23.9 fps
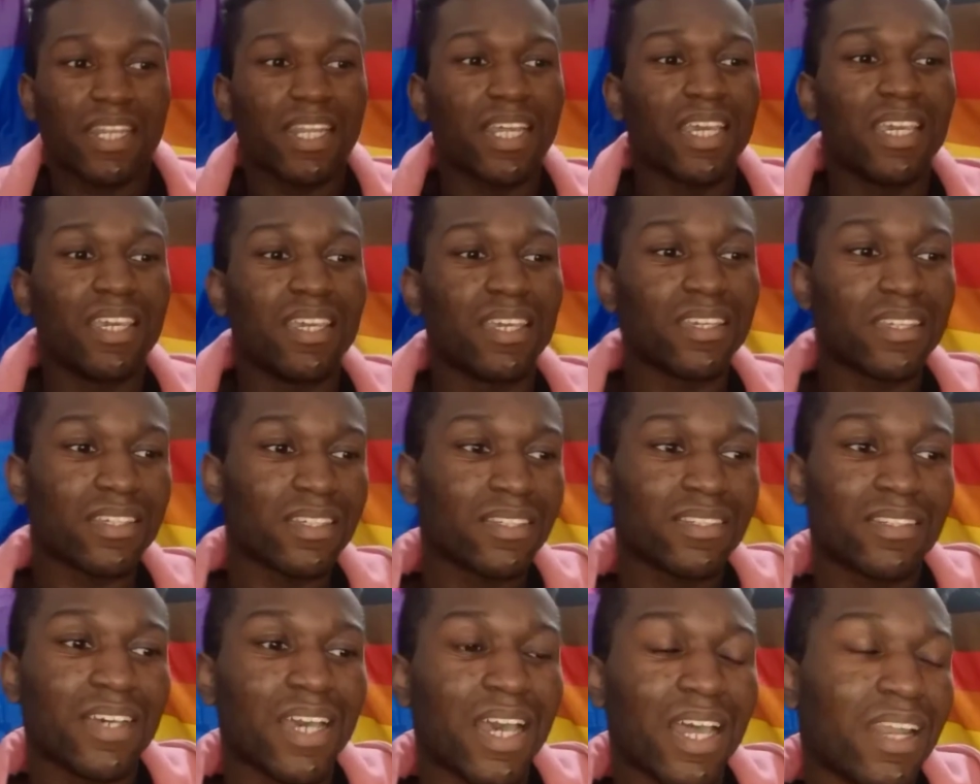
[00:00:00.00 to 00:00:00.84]
Like,
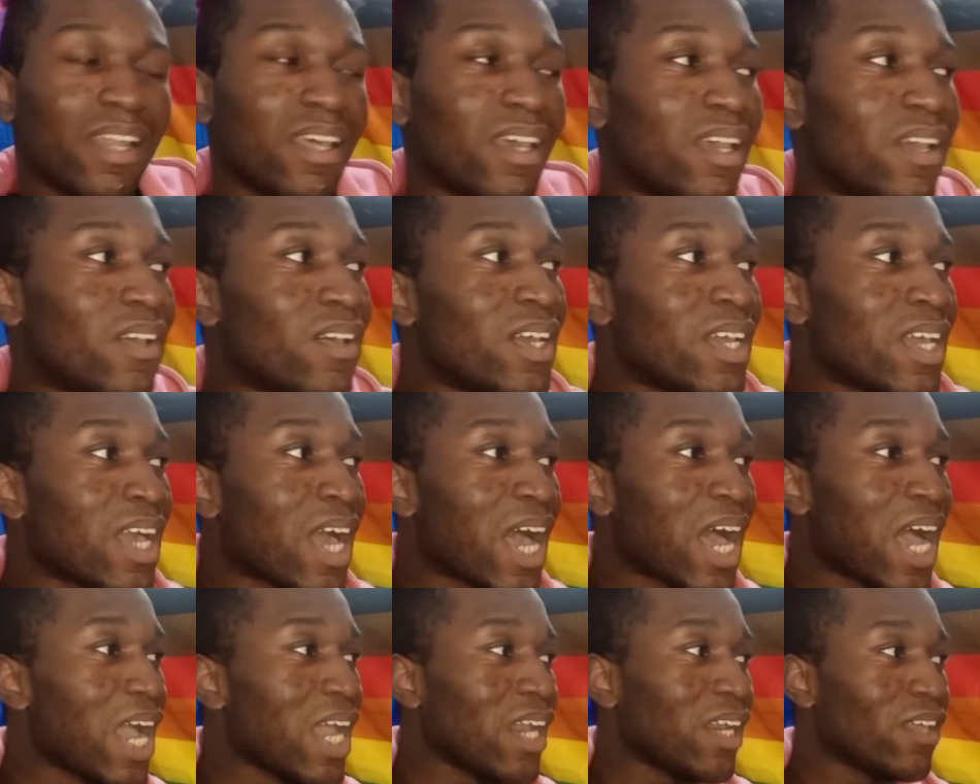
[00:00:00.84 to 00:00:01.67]
hello,
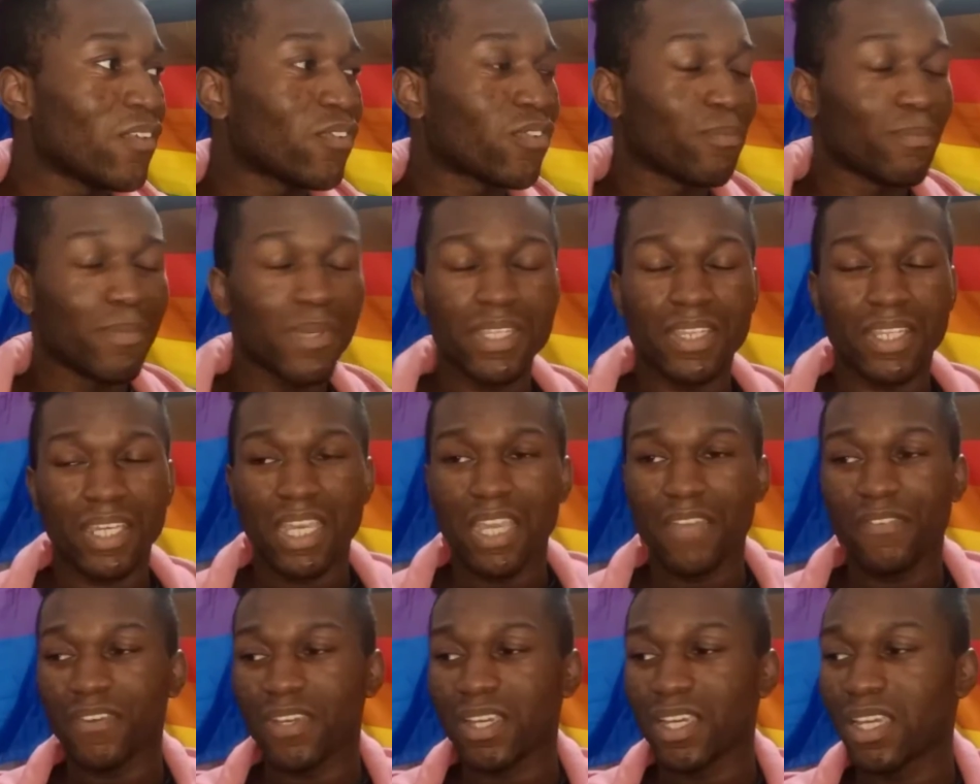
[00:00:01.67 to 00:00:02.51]
I know for me that
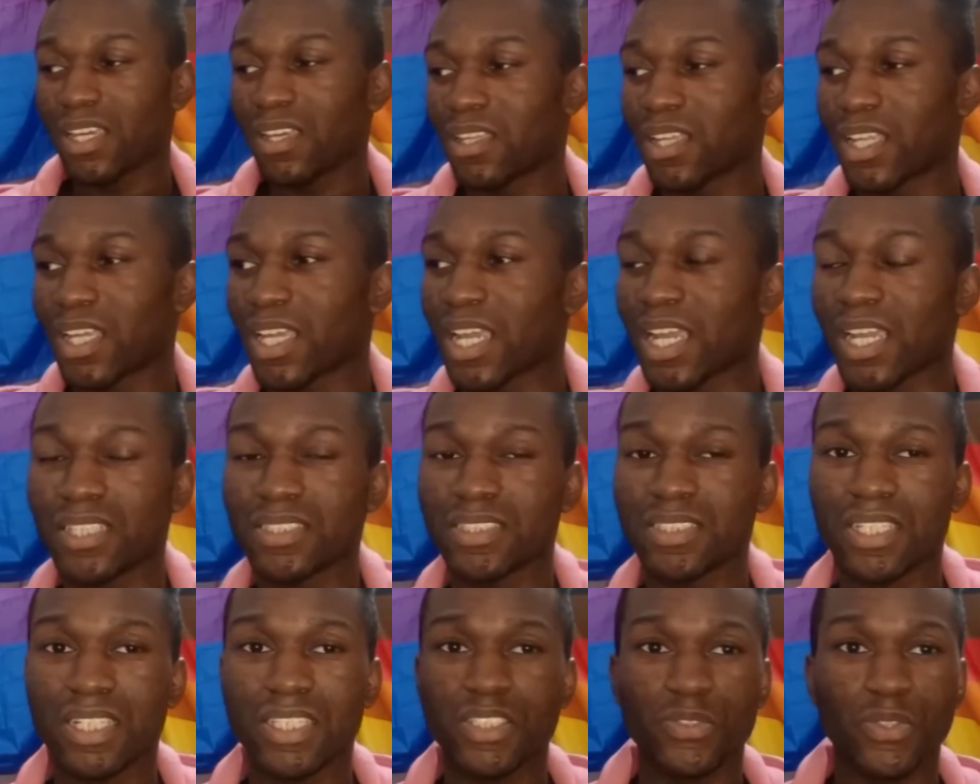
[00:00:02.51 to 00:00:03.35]
if I can
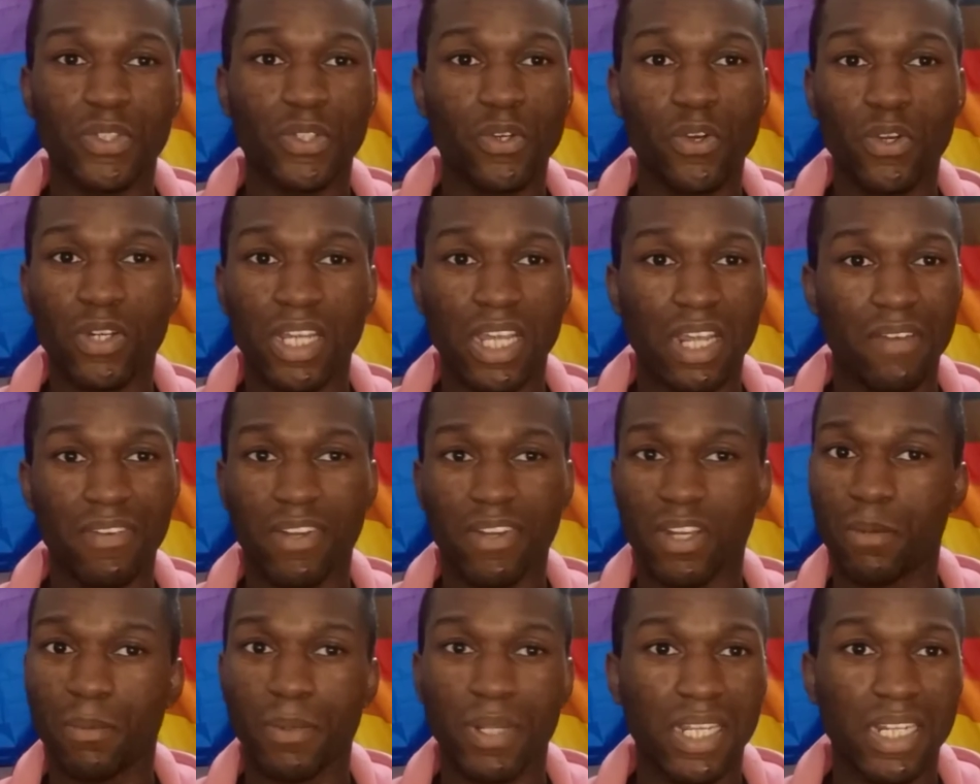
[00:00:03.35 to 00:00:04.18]
turn a street corner, have a
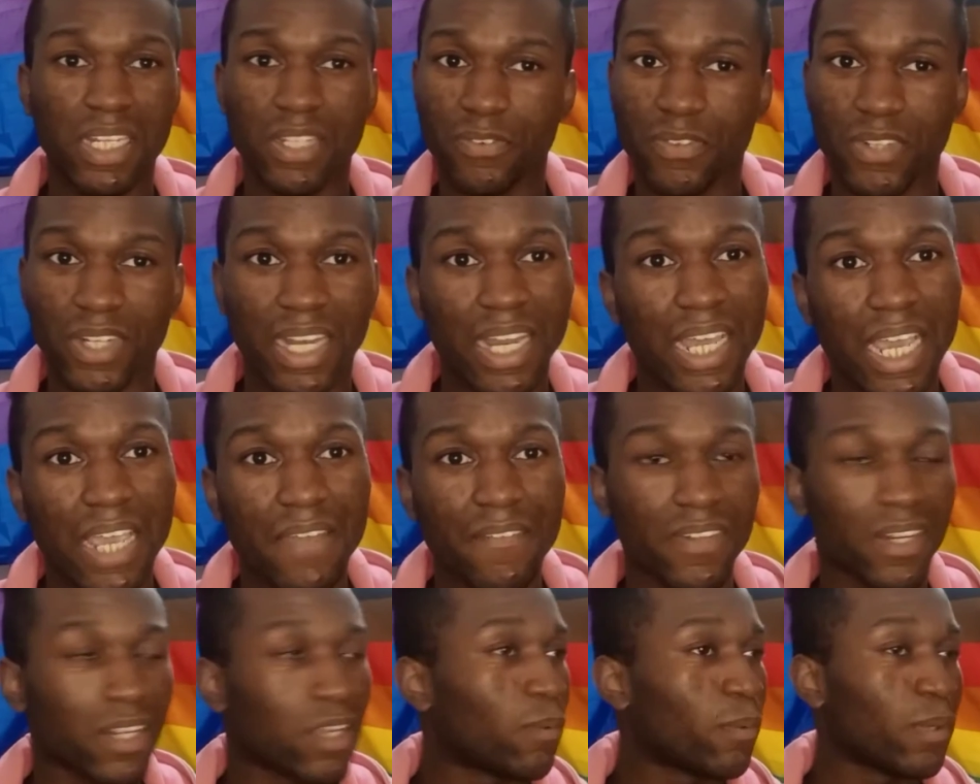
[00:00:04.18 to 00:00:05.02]
completely different
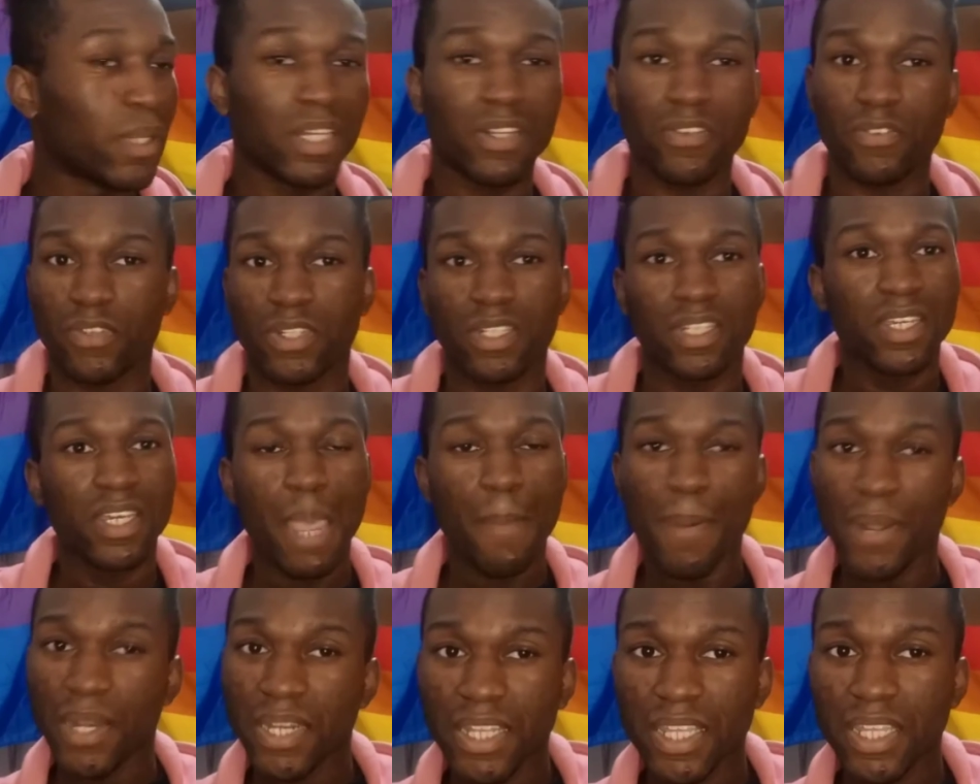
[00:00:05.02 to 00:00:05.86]
life and completely different
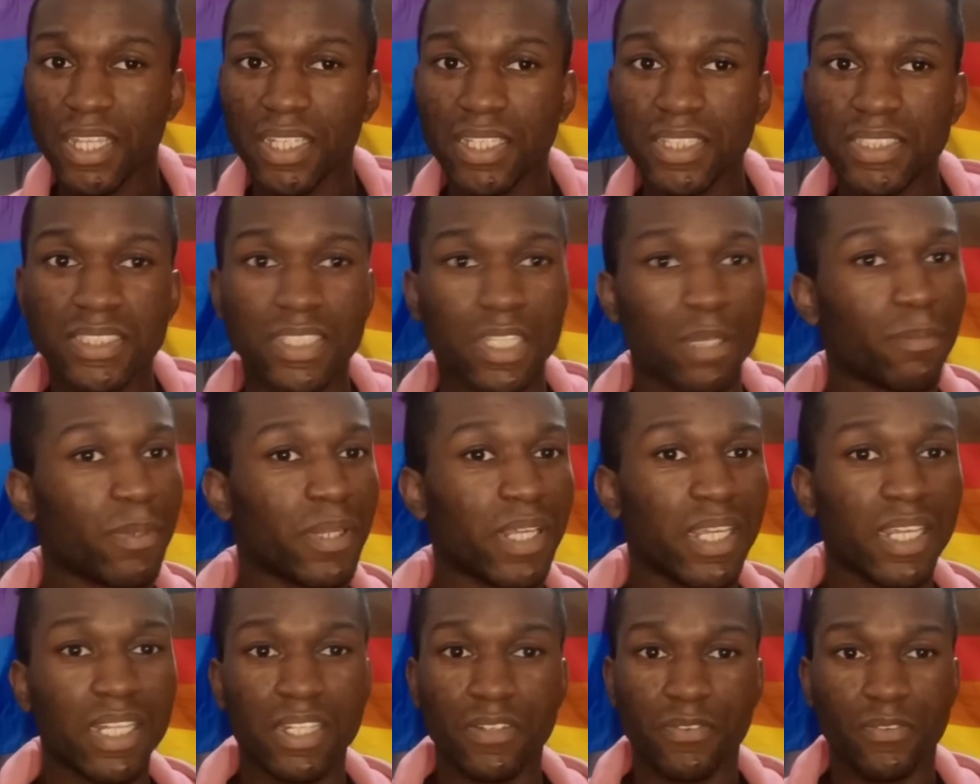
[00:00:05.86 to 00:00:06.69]
opinions,
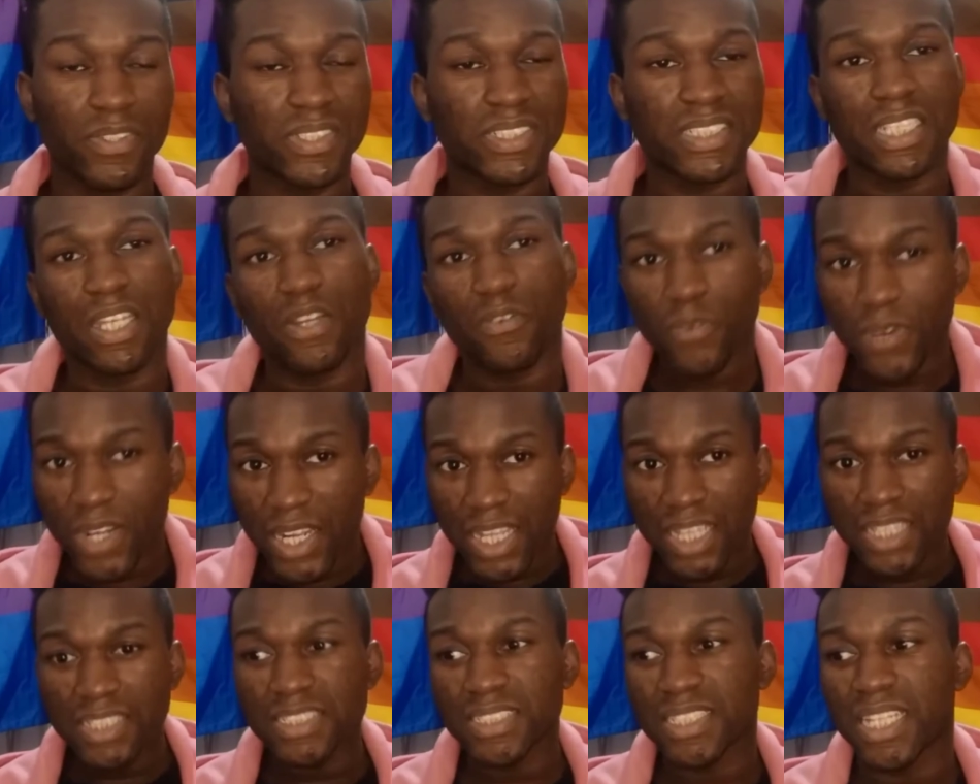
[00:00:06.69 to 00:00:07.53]
completely different set of
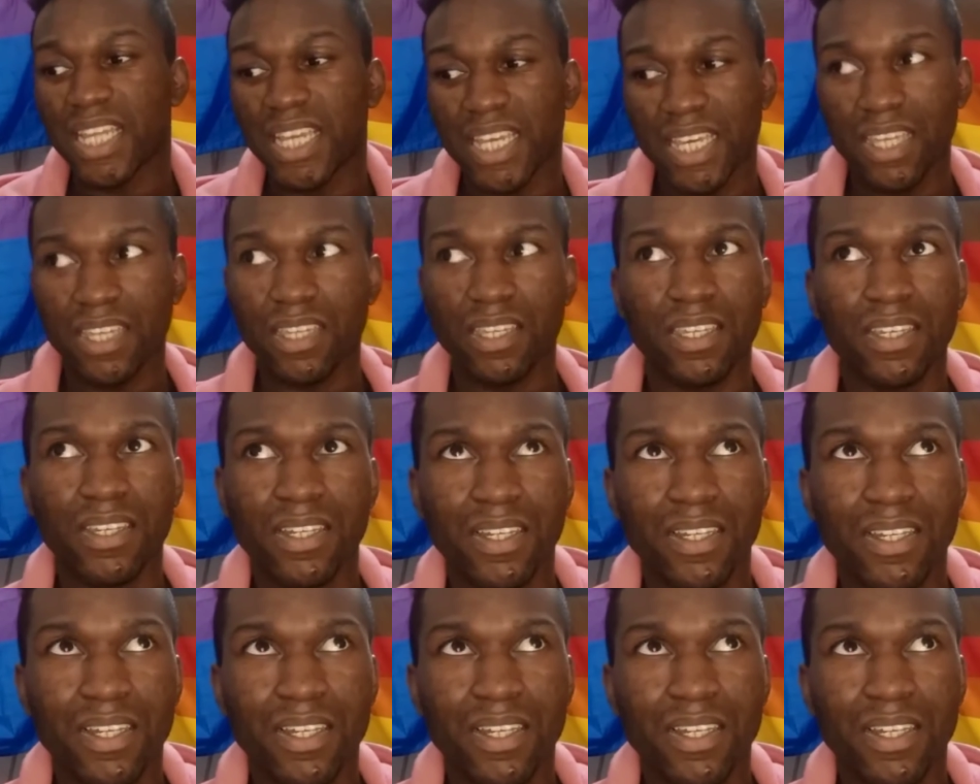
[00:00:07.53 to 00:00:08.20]
friends, like,